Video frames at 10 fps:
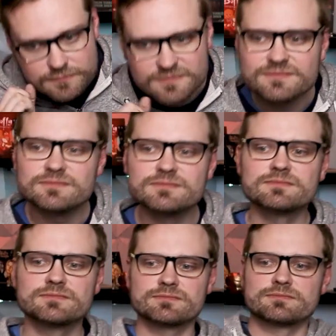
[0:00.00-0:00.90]

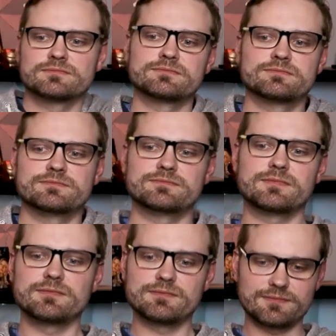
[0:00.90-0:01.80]
Mito,
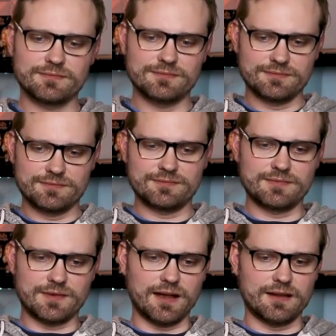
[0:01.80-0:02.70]
what do you drive?
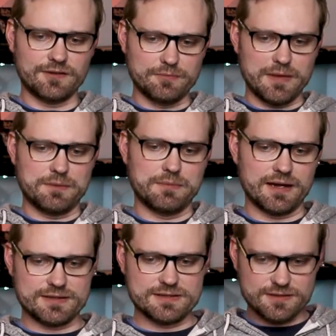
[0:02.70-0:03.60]
I love Mad
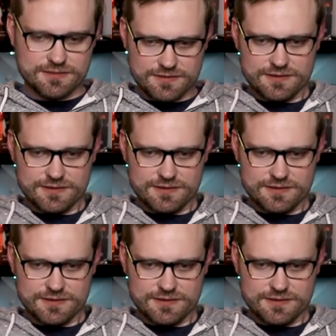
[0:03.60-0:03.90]
I have a